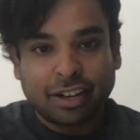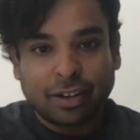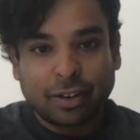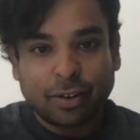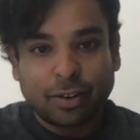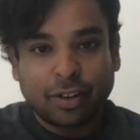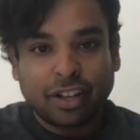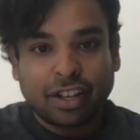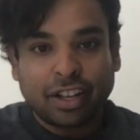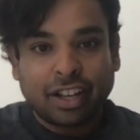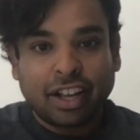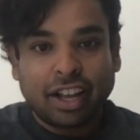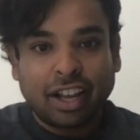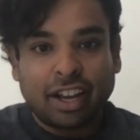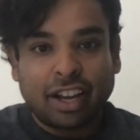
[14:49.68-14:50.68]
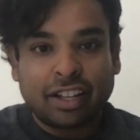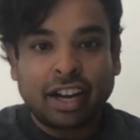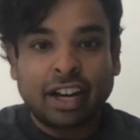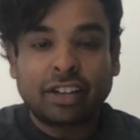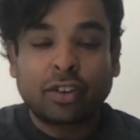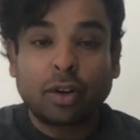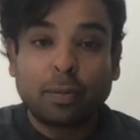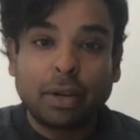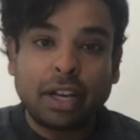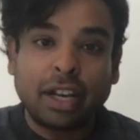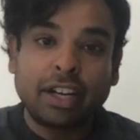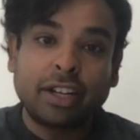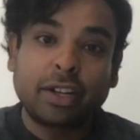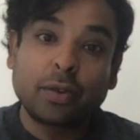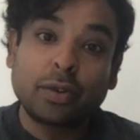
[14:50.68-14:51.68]
know, and that could be
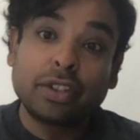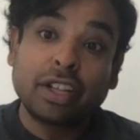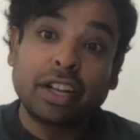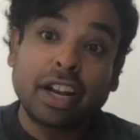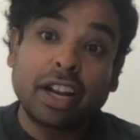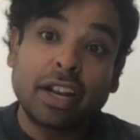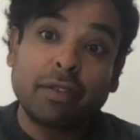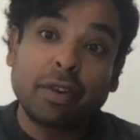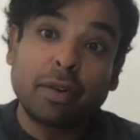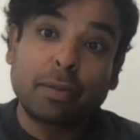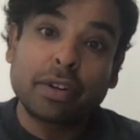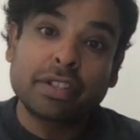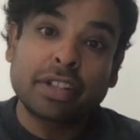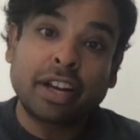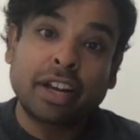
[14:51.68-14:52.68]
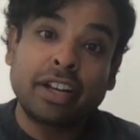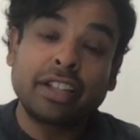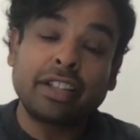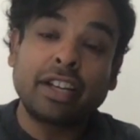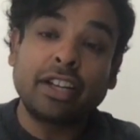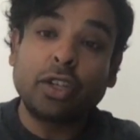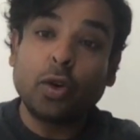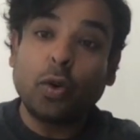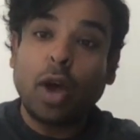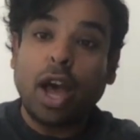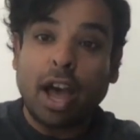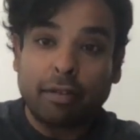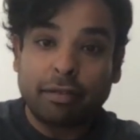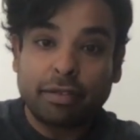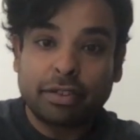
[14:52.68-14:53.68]
linked to the relevant personality that you
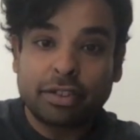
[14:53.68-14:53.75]
have.